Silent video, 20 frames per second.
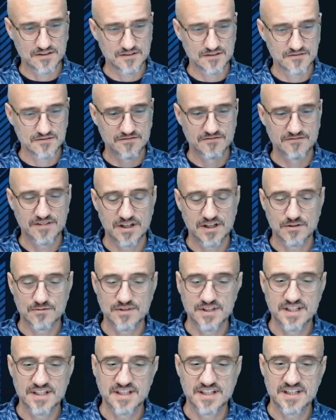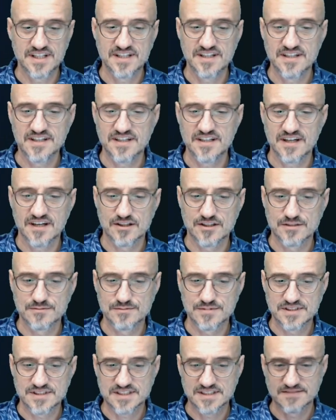very key
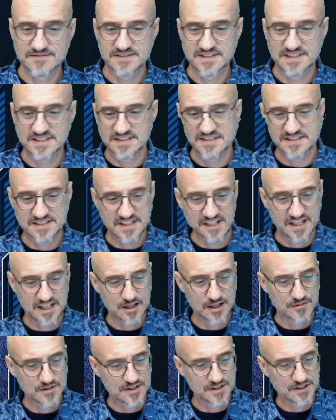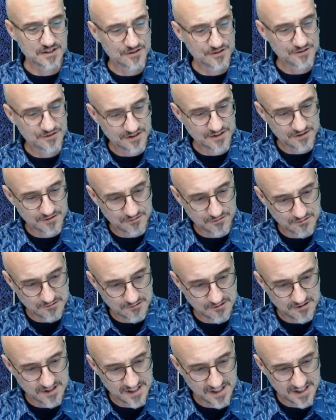element of this game, and they're sitting
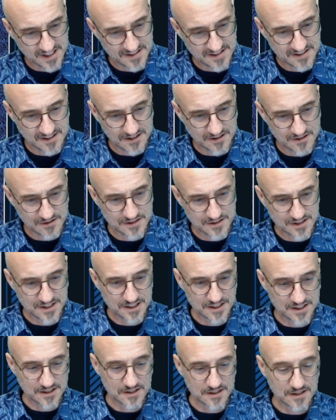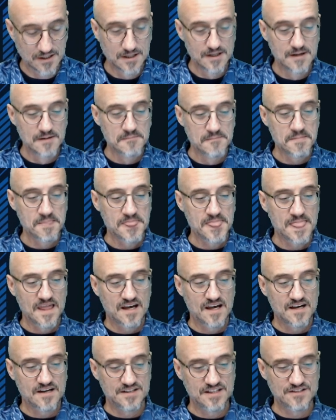right down here.
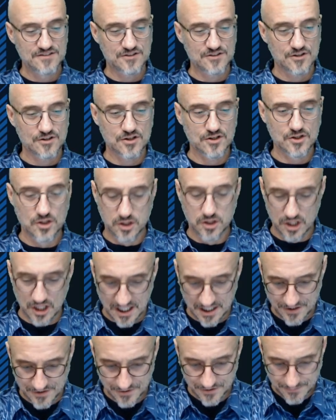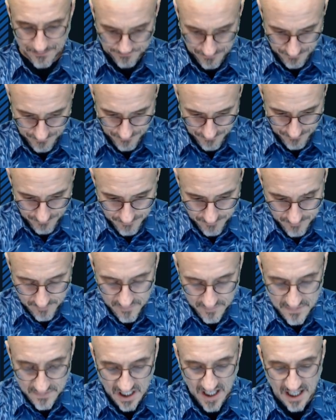These are clocks.
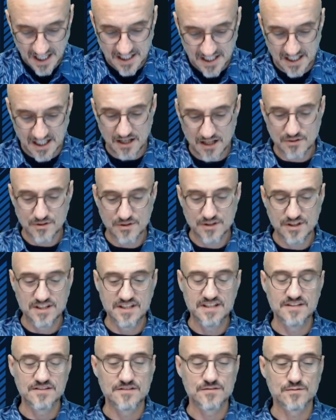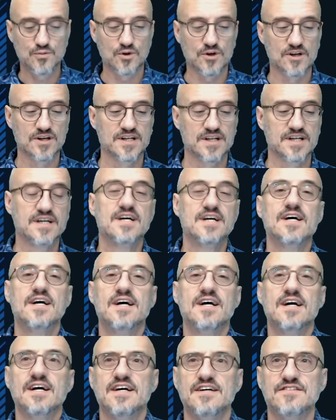And how these work
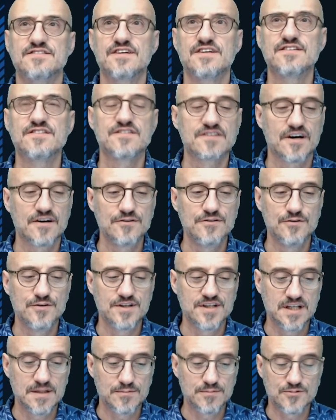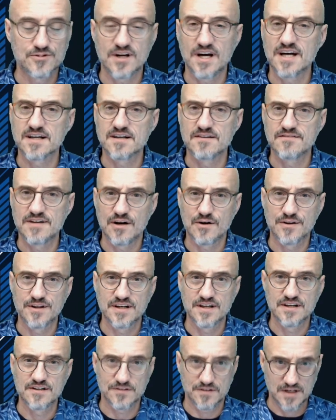is this is how you keep track of how
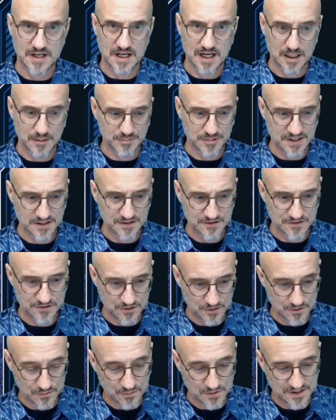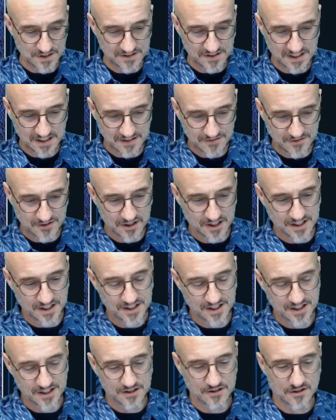things are happening. So the ones that I've got
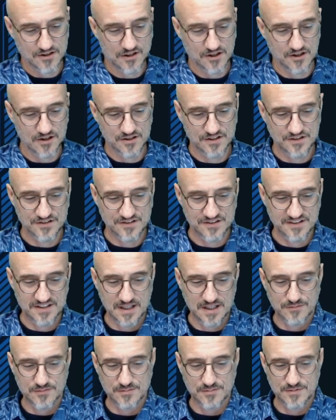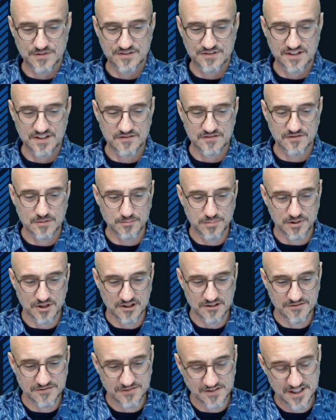here are escape from the scene of a
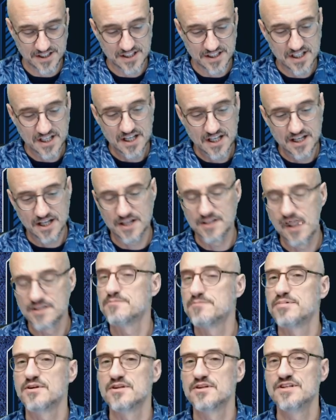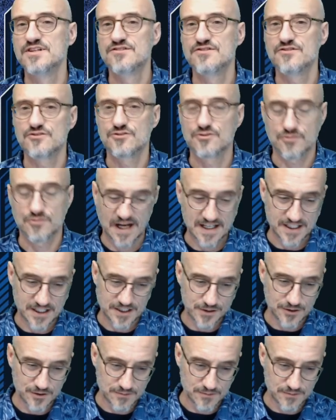bar fight and the police tracking you.